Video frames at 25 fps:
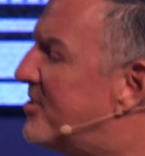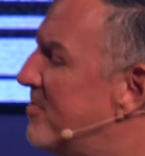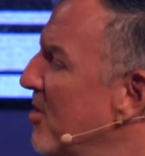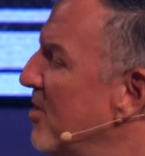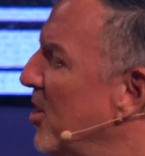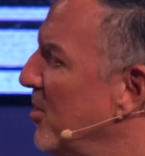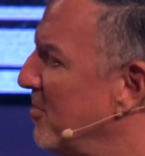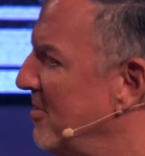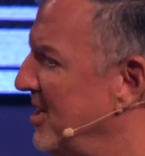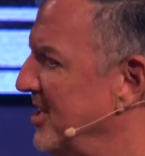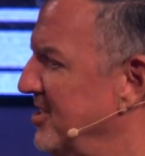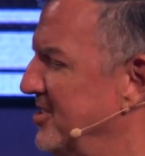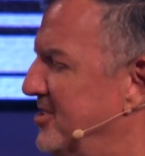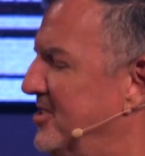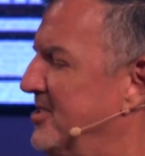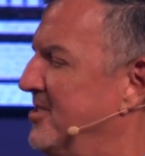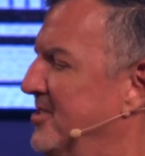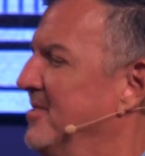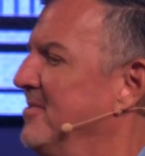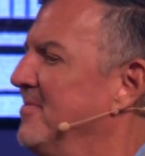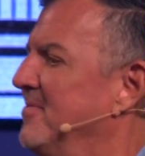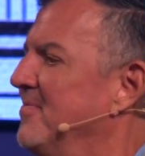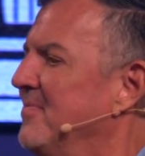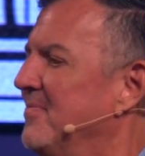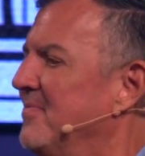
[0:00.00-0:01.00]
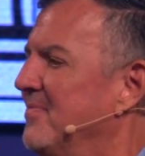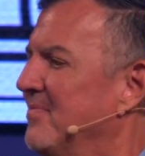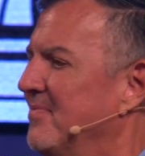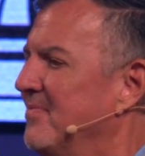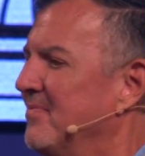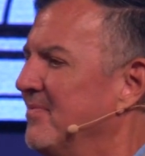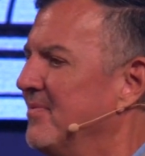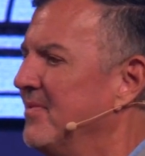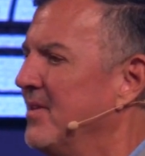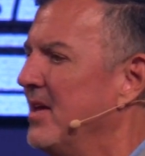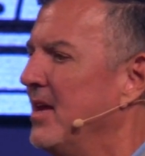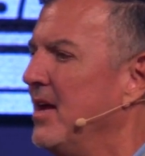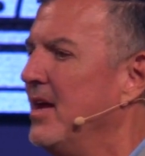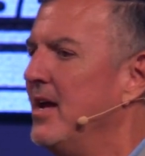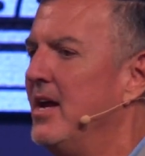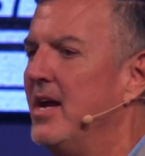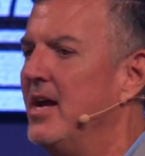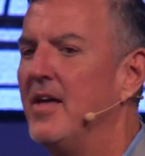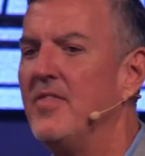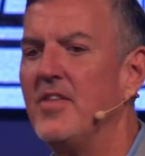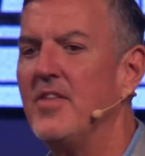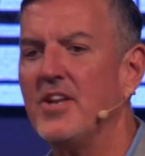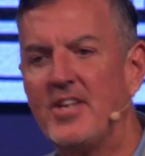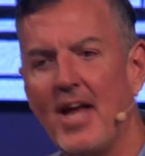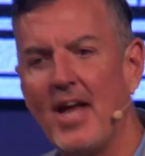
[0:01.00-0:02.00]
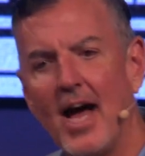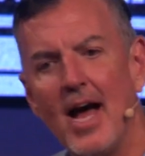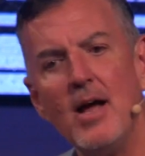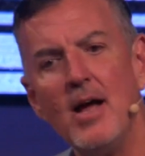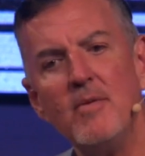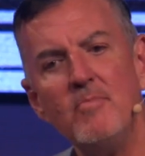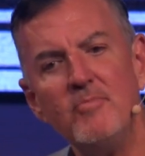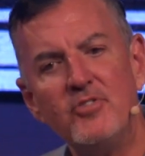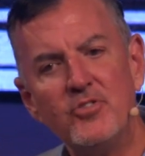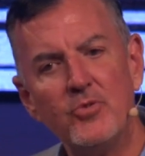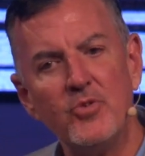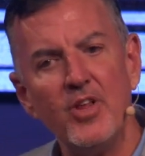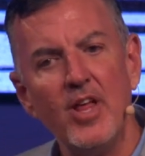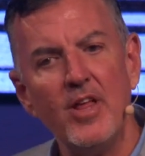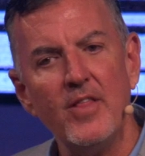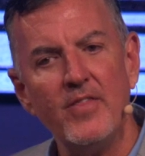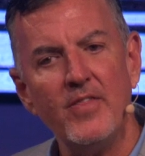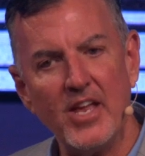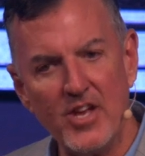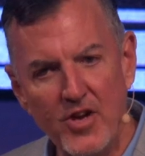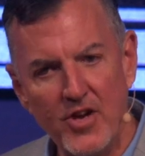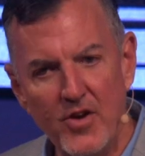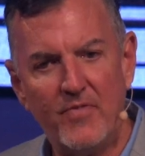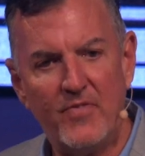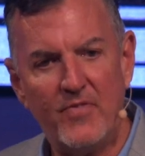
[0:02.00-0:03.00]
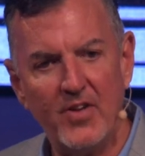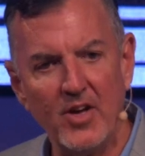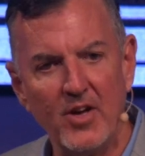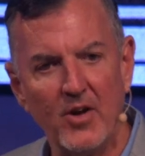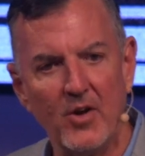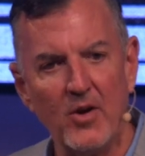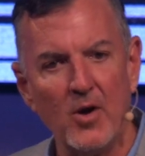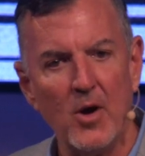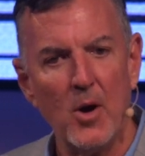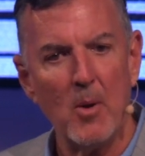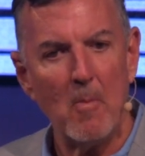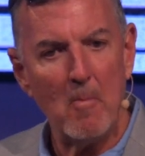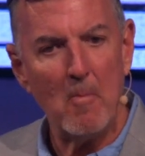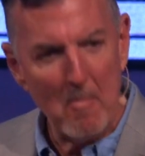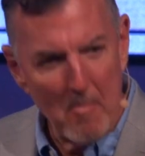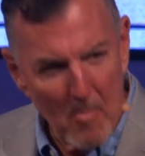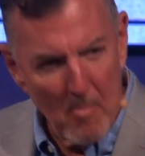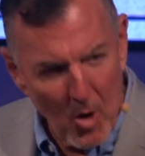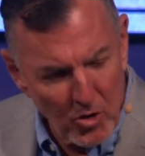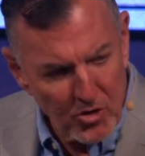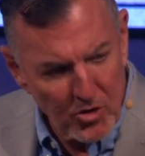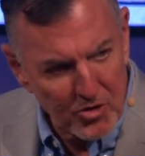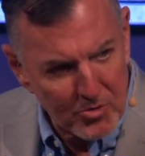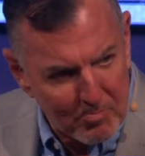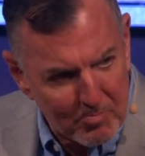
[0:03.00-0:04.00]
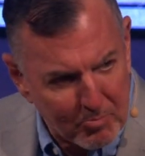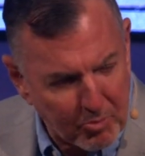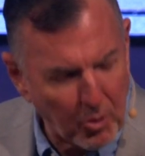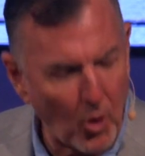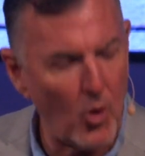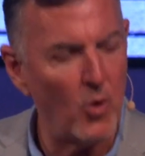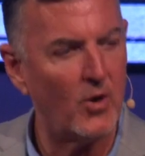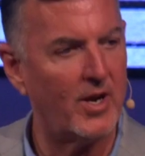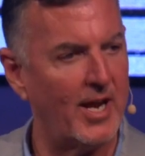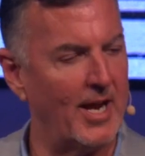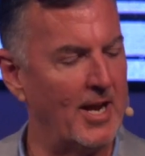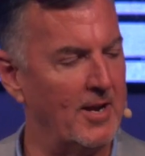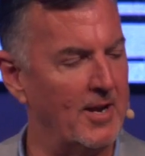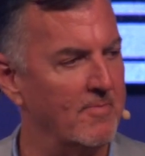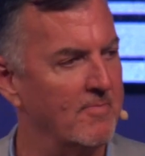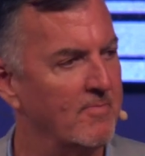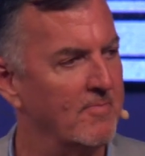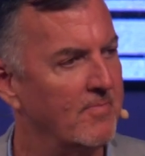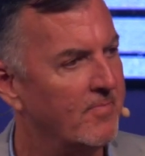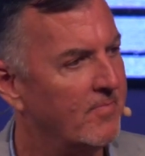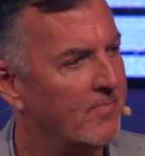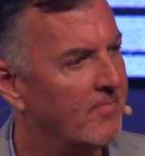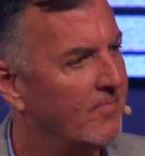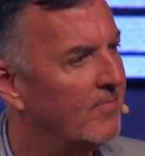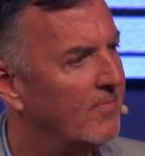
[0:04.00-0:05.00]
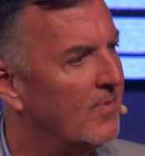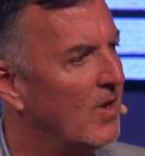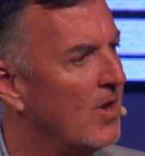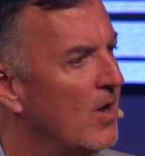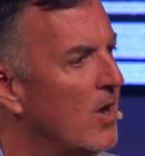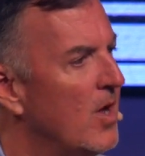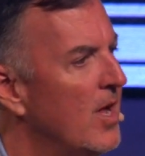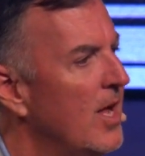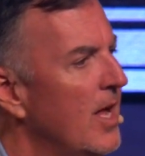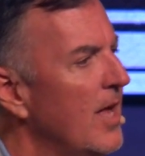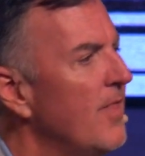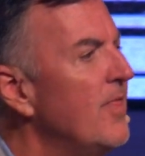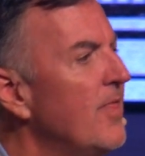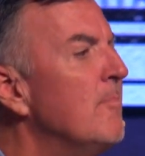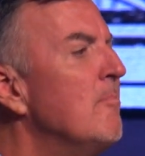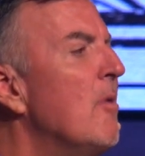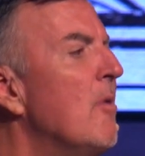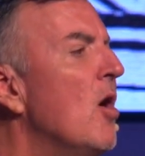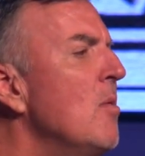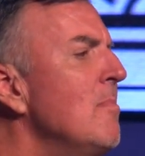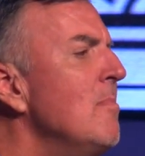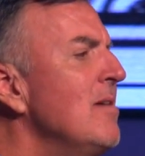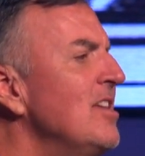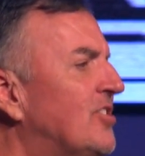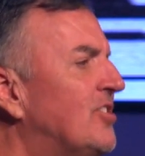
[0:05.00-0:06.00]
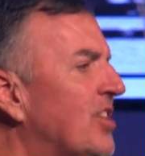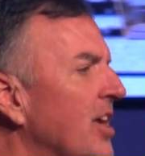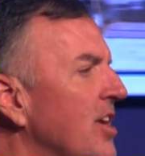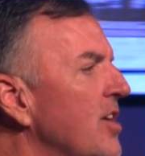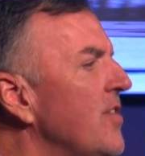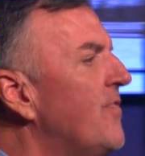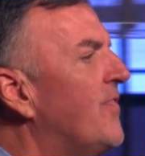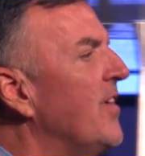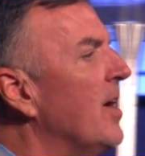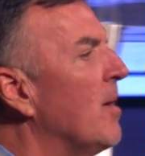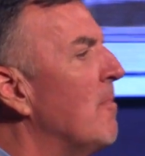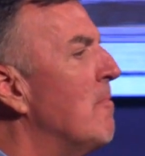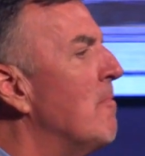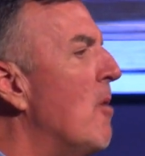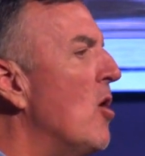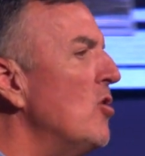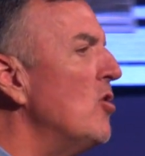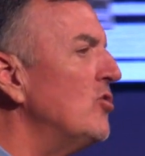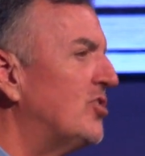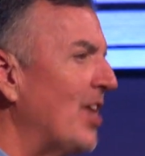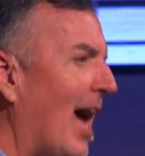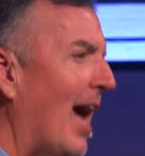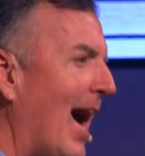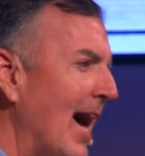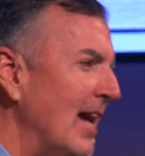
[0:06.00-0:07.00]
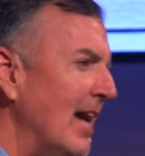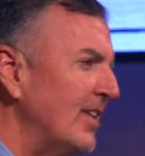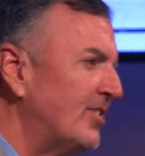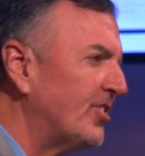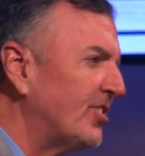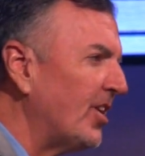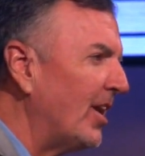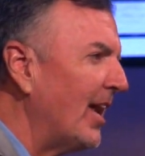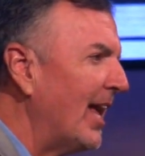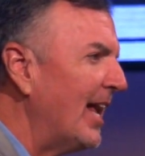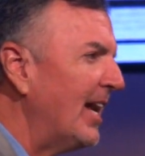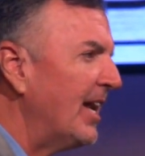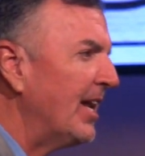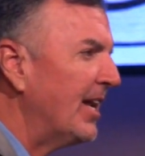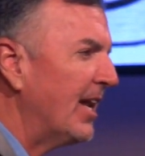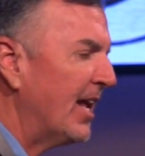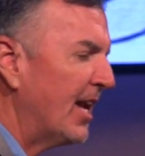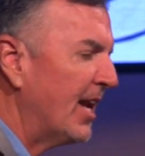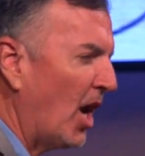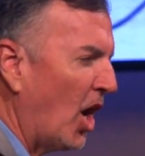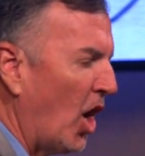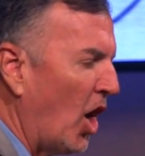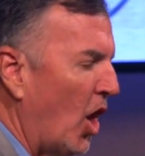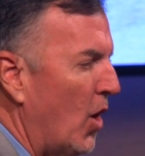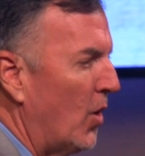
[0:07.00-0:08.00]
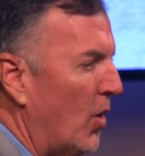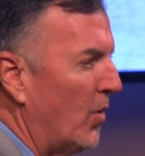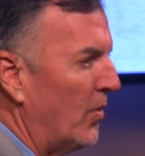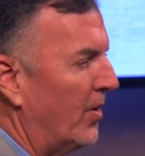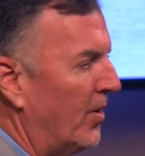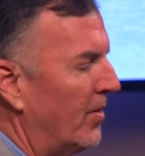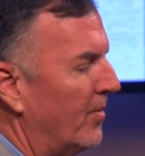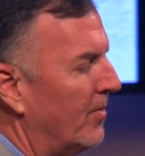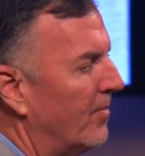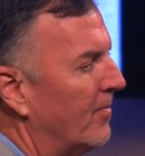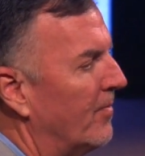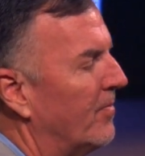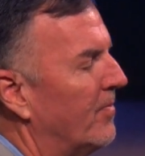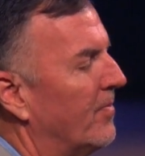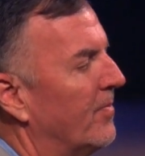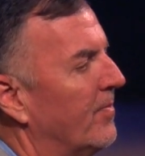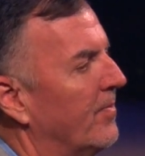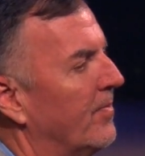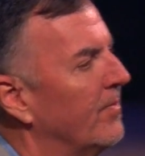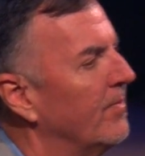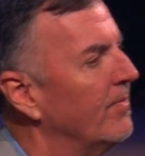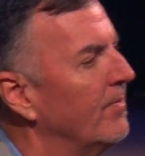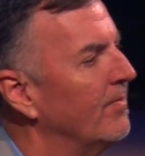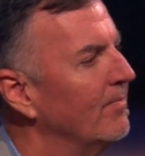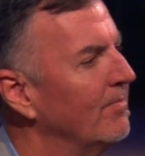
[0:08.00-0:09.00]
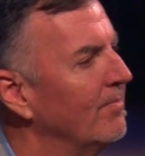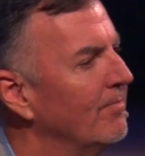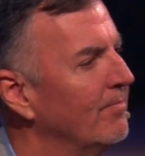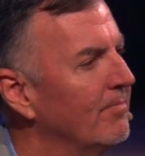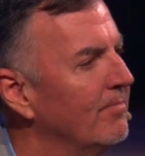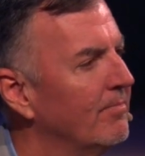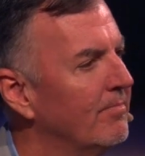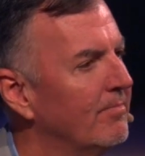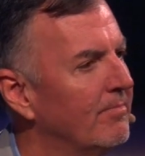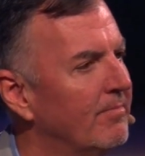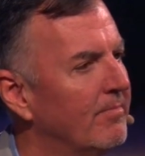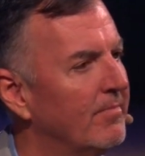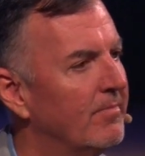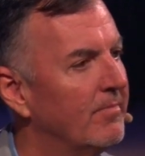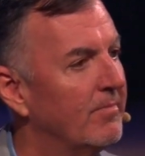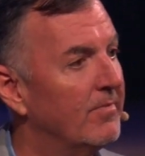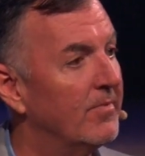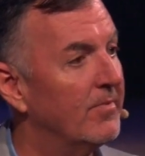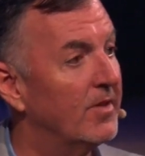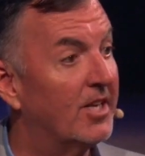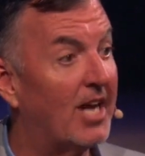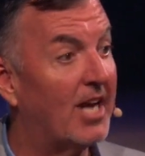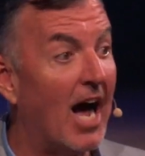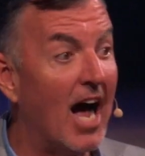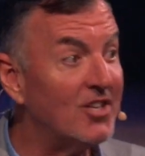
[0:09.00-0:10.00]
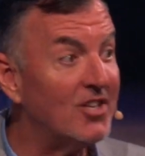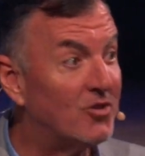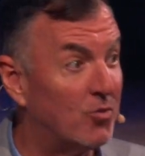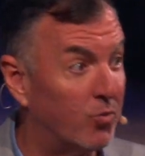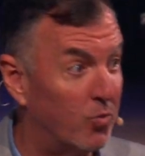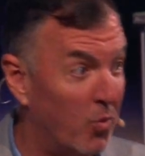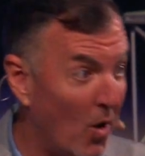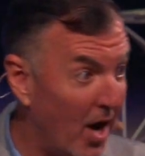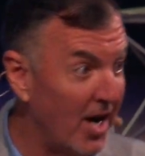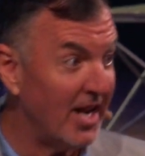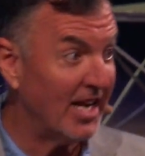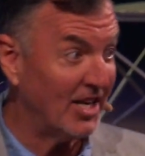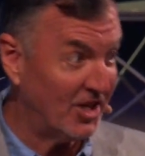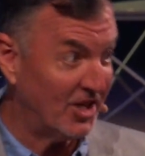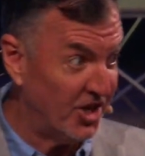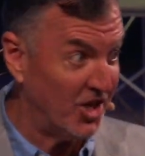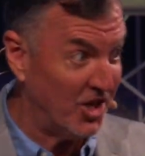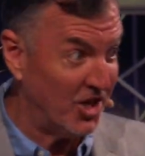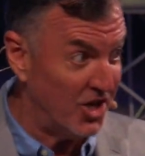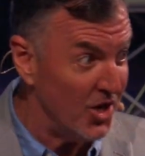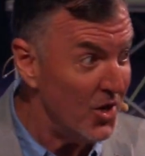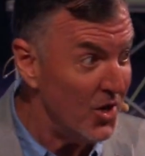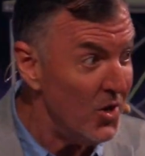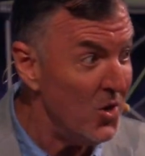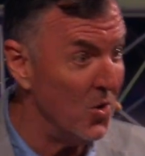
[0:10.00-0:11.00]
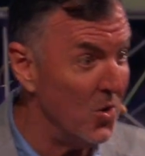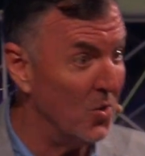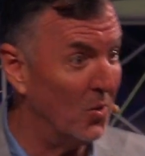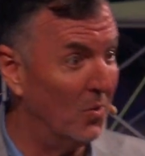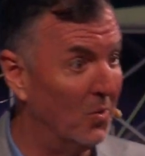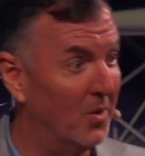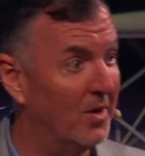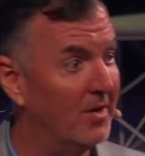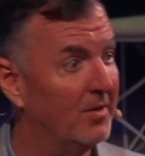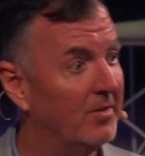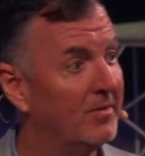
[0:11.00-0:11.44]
moments, in the times that you feel most broken, in the moments that you feel most isolated and alone, God's running to you.